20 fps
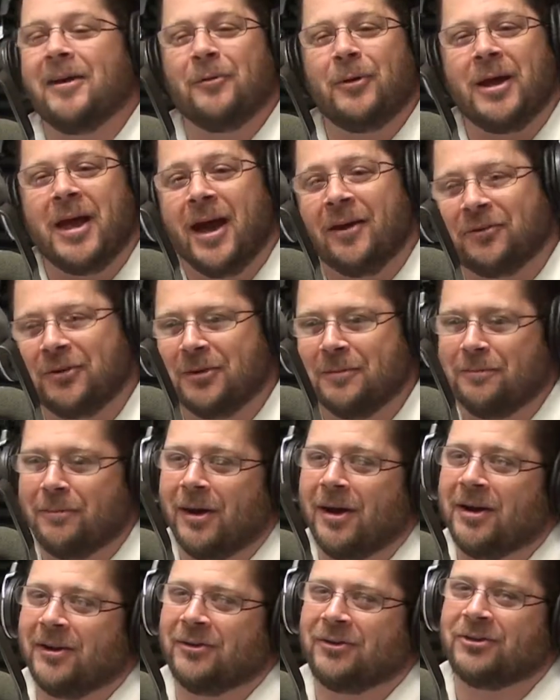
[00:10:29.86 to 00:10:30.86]
We have to
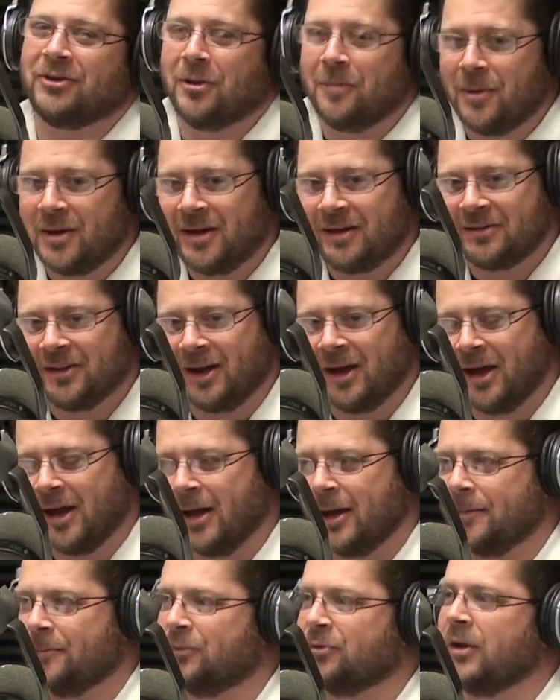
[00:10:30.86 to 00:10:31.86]
debug so many
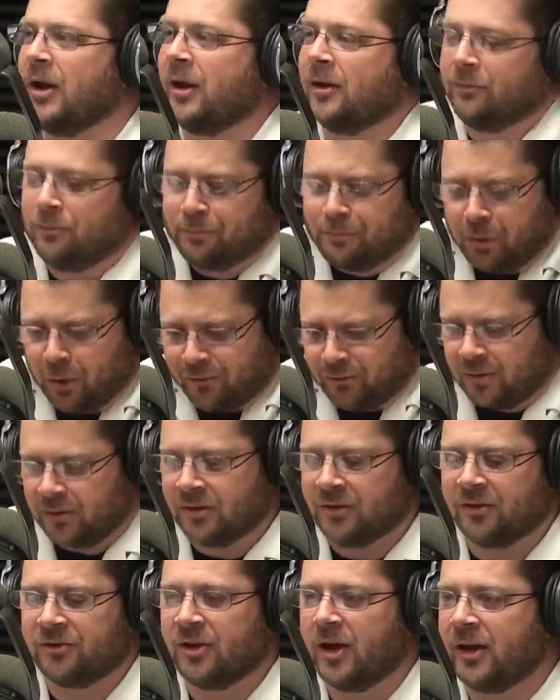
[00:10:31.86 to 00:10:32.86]
times a
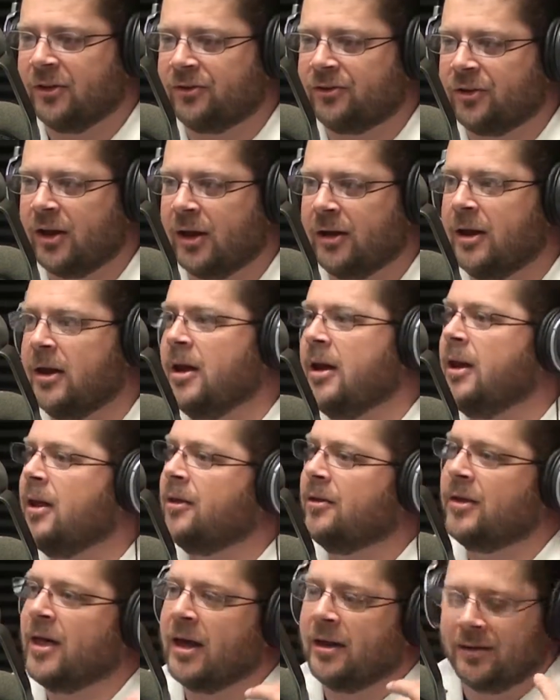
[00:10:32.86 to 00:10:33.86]
perfectly designed site
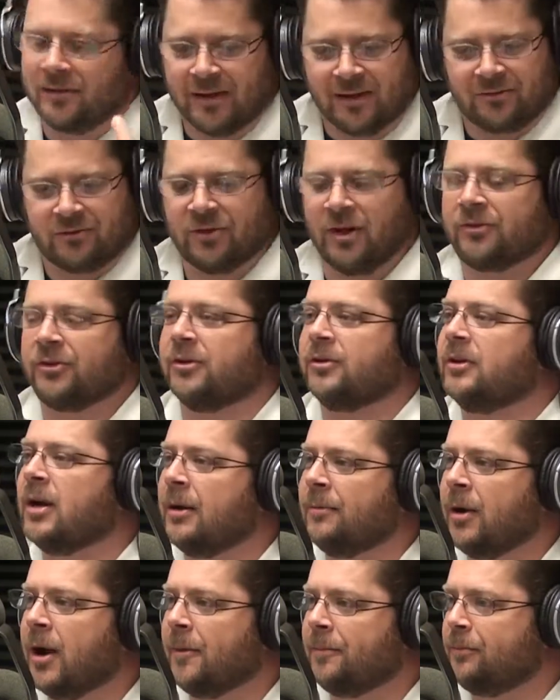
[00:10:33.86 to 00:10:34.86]
that doesn't
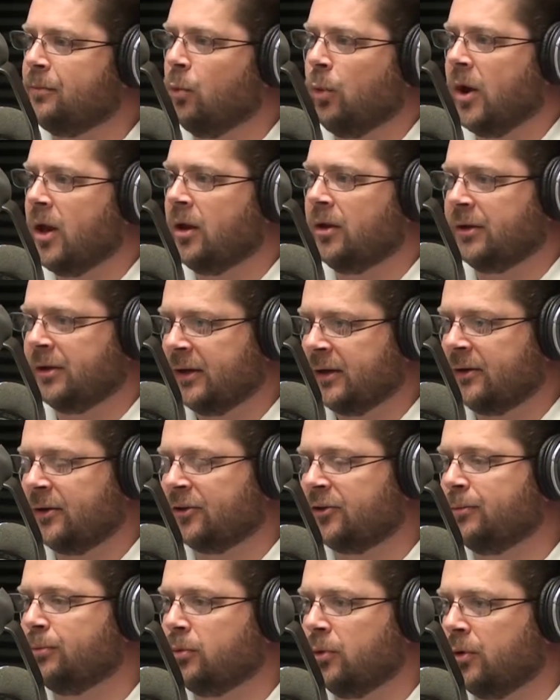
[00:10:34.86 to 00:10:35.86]
come up well in
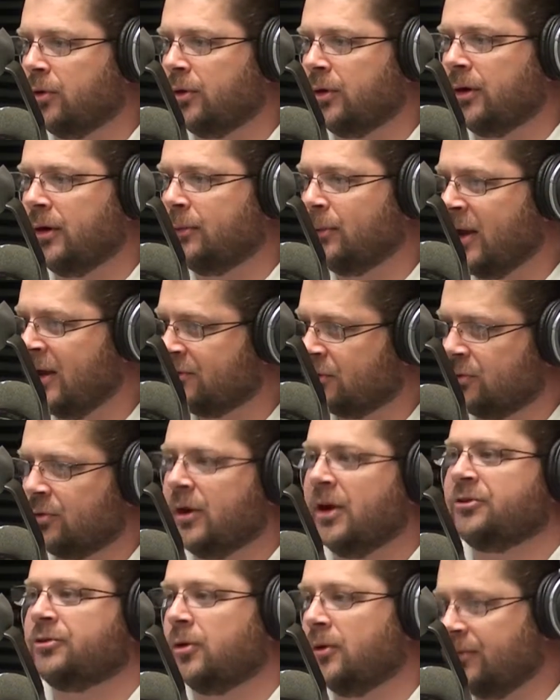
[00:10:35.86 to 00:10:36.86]
Internet Explorer, and we have to
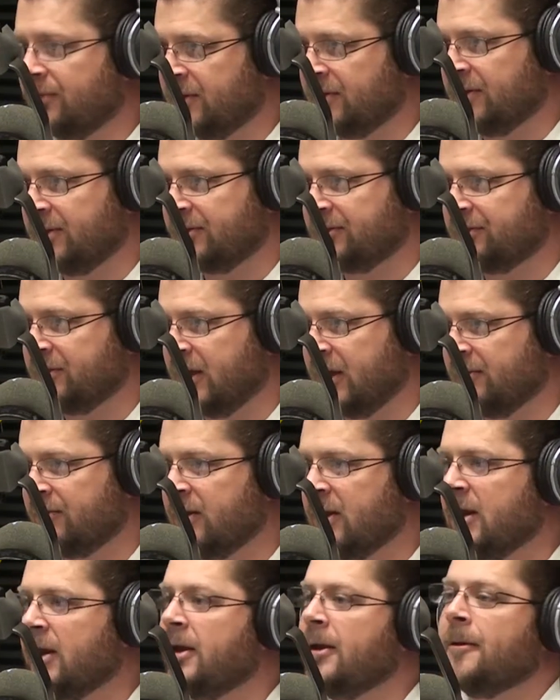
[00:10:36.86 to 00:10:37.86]
retrofit this
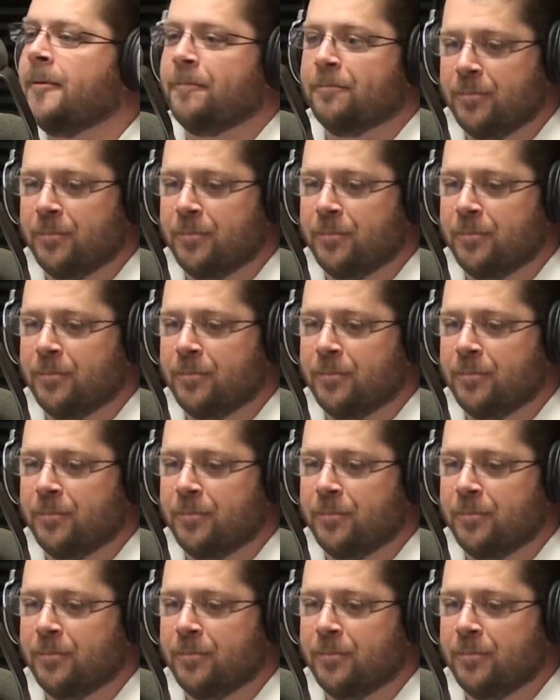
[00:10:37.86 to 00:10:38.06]
stuff. Yeah.